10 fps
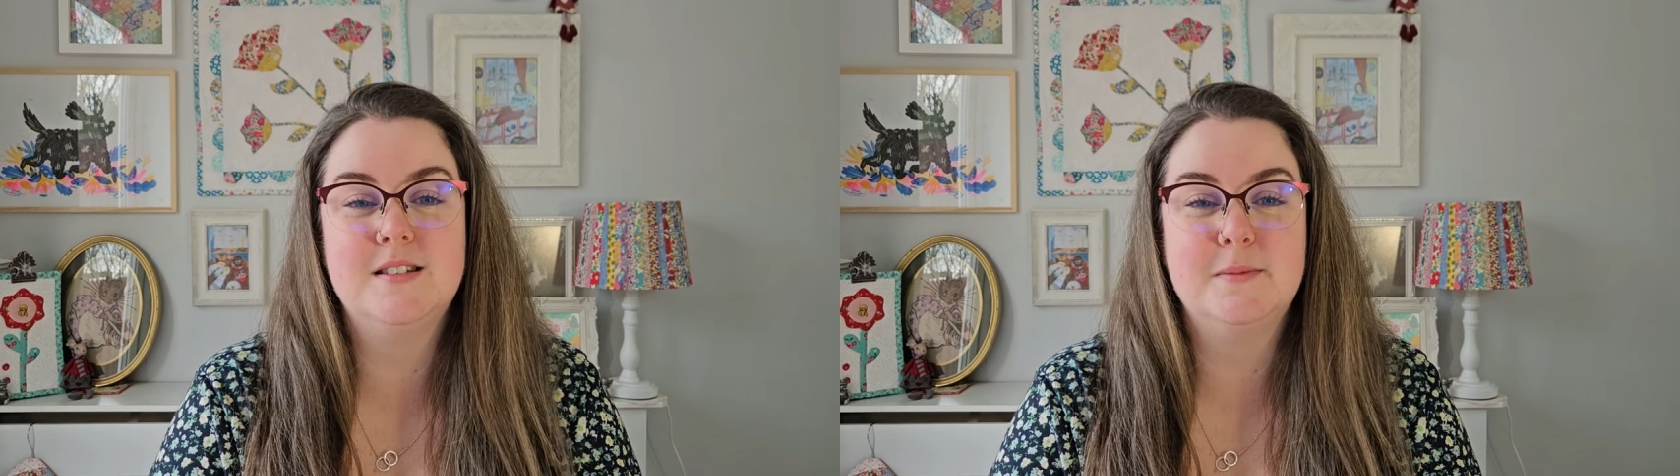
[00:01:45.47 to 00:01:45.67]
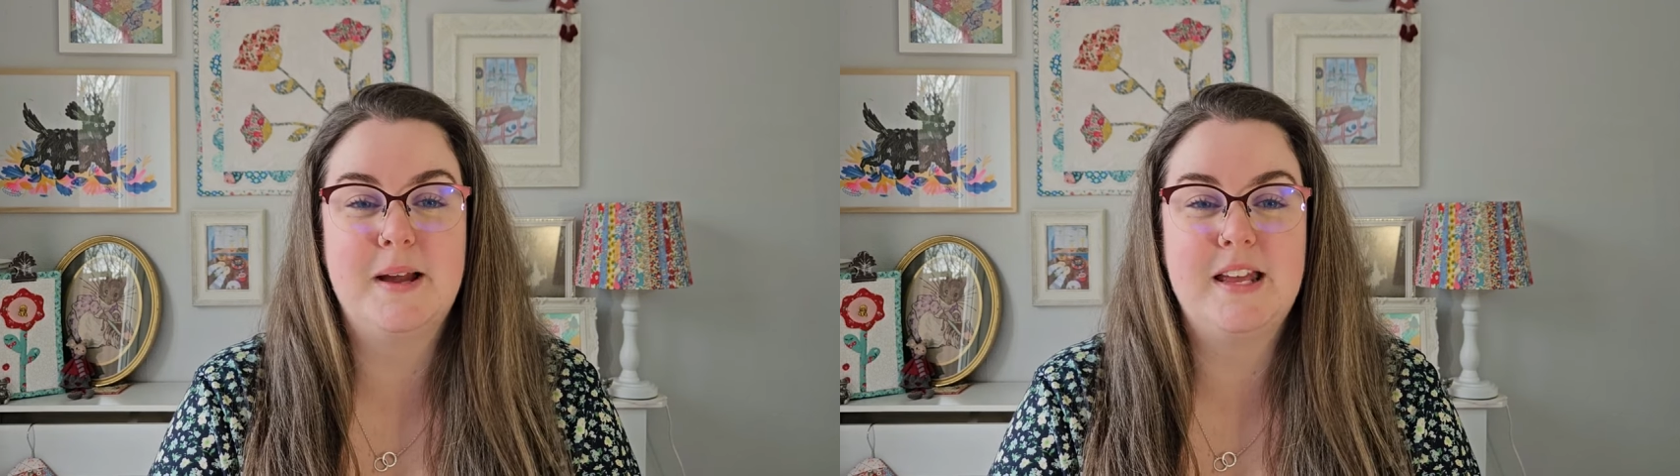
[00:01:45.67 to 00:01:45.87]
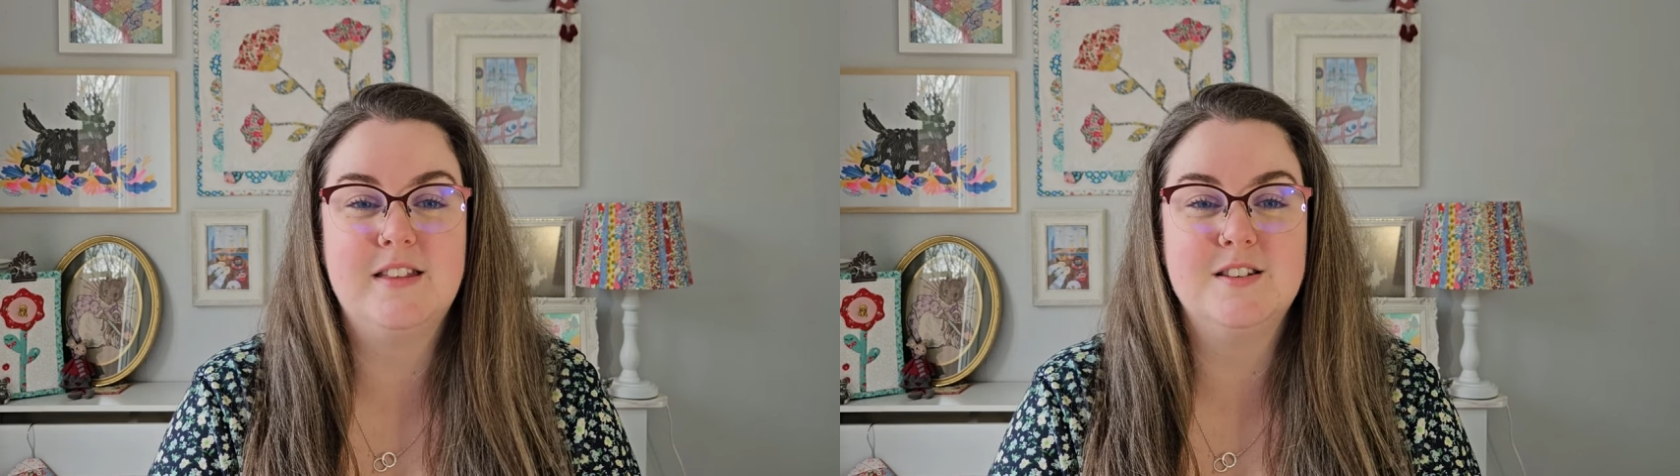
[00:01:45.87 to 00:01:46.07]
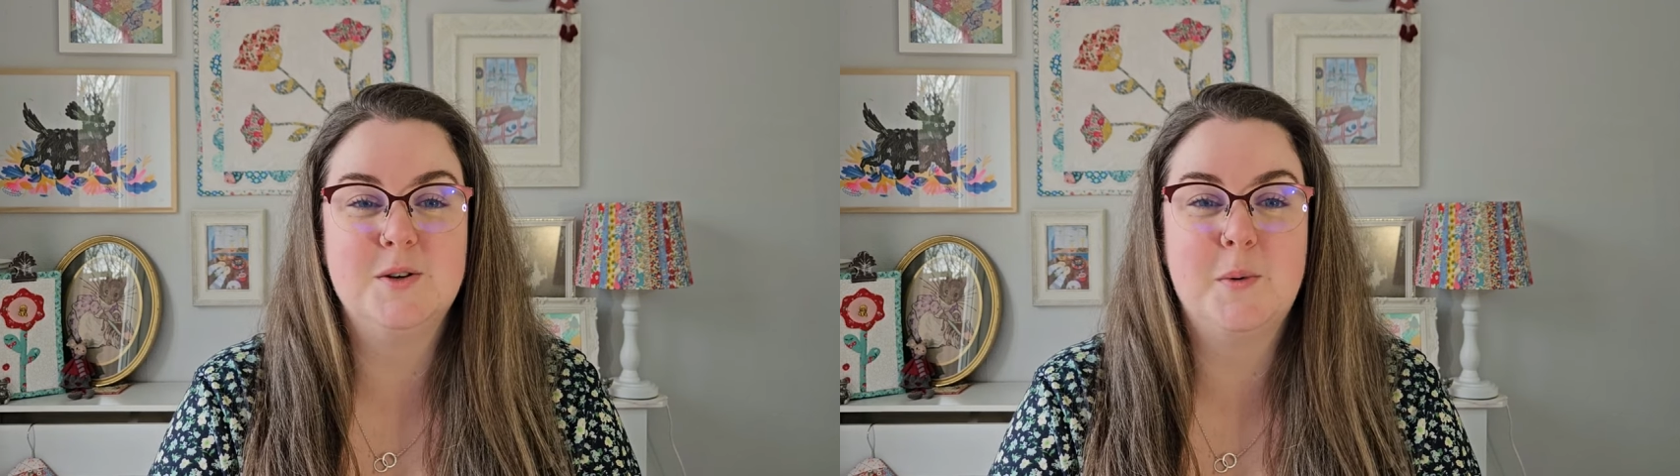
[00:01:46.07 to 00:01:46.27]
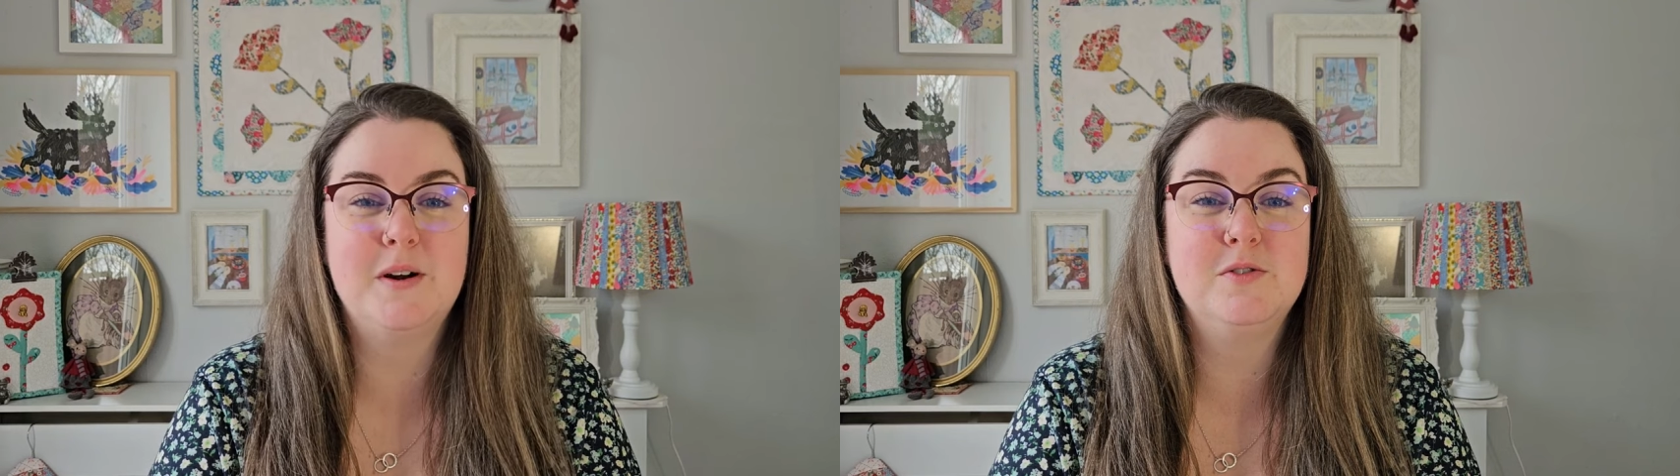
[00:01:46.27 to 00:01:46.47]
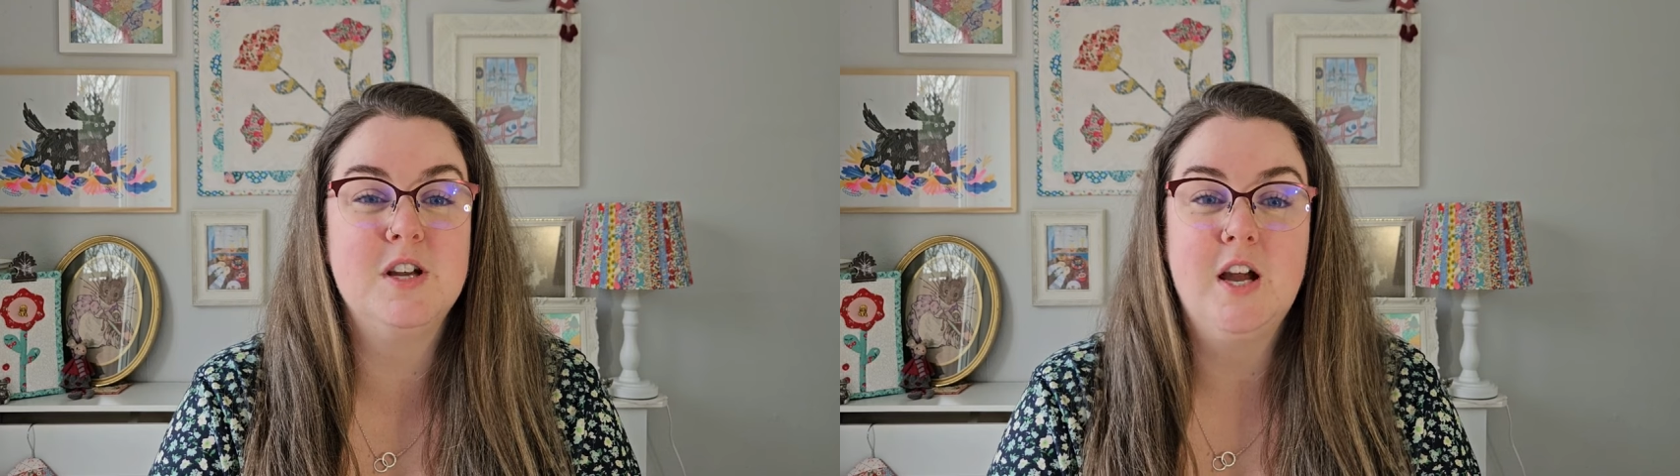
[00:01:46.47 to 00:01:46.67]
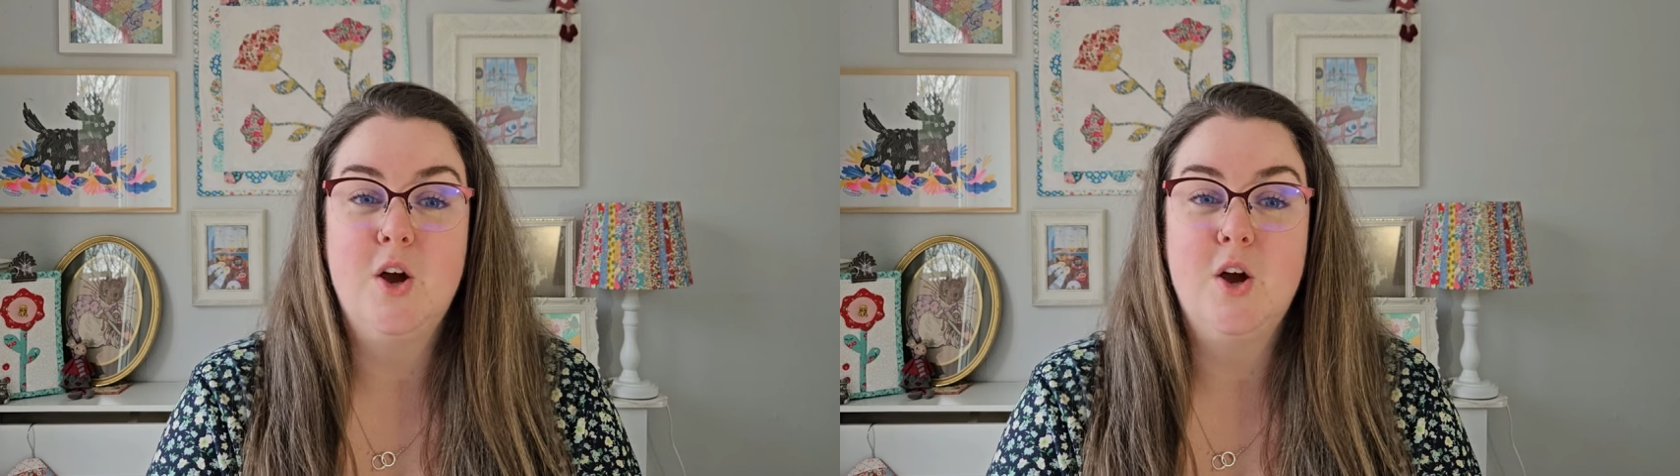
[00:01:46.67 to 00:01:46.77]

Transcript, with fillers: to make this quilt,